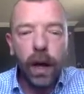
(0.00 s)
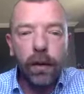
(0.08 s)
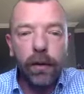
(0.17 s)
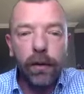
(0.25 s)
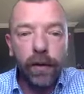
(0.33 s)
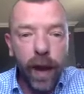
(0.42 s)

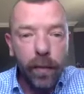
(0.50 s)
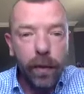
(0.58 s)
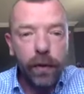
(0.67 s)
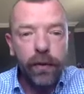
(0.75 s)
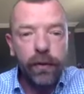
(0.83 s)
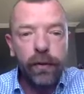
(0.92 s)

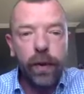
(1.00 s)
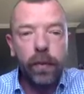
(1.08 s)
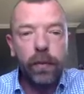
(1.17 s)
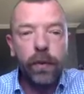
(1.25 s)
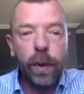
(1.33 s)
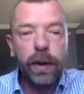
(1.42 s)
samples
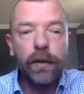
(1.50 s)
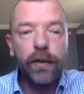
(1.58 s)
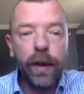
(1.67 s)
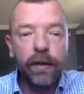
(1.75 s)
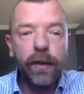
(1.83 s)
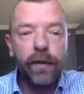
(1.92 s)
from
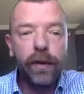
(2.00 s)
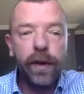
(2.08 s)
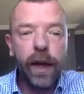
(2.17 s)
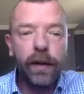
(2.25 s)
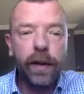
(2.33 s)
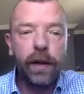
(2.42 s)
26
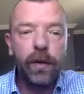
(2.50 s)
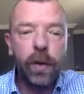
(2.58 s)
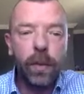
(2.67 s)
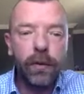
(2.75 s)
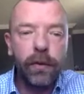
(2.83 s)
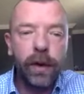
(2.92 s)
different ethnic
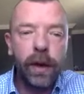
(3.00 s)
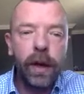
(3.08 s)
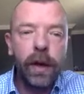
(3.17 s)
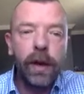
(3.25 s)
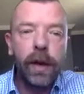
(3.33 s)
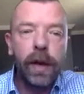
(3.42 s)
groups
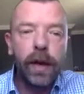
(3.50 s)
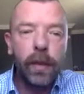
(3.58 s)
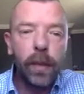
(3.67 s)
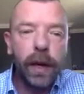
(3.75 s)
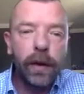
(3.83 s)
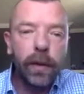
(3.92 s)
and
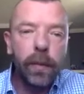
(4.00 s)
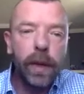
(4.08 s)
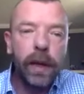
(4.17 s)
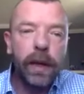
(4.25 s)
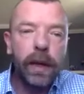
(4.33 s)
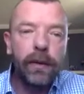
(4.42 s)
compared them
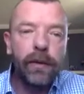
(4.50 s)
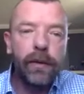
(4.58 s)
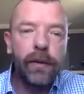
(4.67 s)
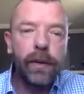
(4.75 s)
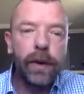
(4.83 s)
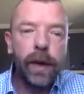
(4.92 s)
against